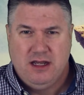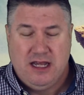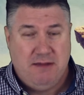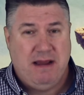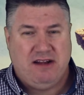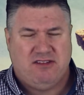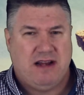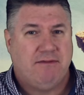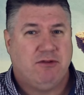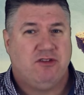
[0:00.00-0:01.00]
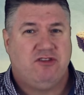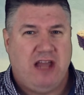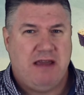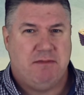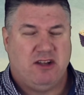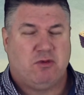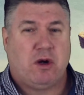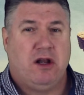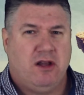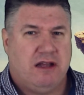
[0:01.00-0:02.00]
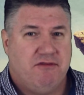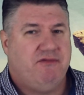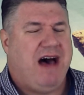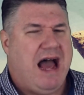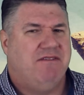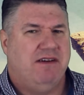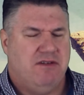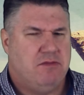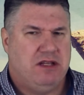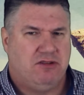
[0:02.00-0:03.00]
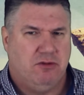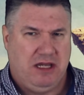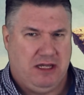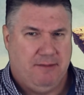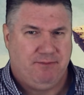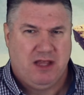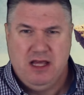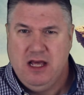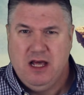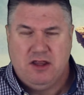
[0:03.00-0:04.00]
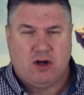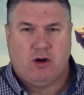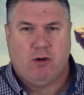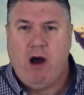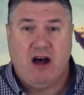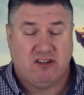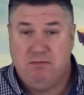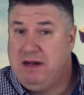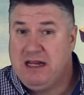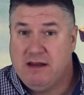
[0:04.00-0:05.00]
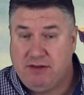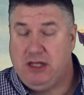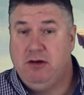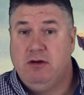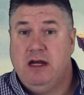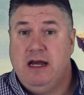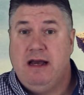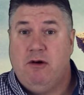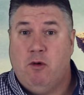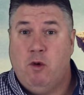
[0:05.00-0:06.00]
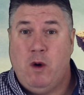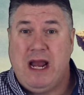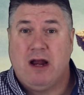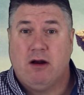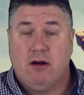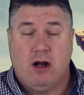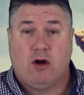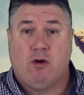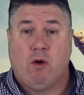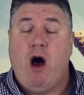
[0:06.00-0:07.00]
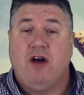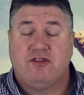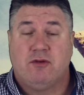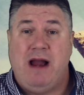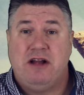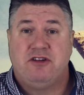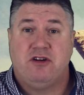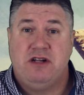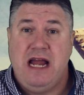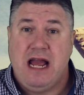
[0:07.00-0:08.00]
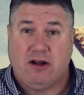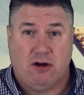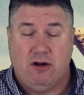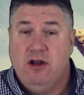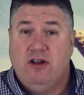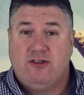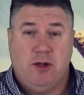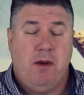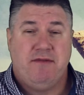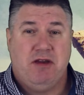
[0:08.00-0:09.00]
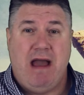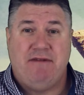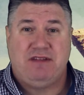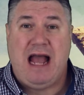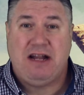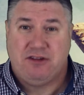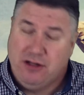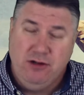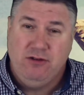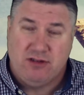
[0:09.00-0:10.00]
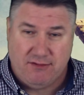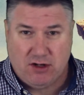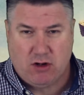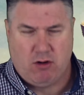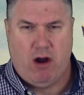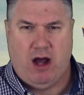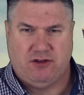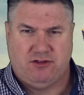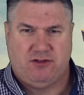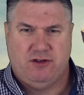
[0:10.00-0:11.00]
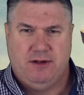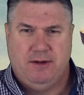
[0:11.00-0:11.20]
He made several statements. We're going to look at five of them this week. The cross. Many of you wear a cross around your neck, or some of you have tattoos of a cross.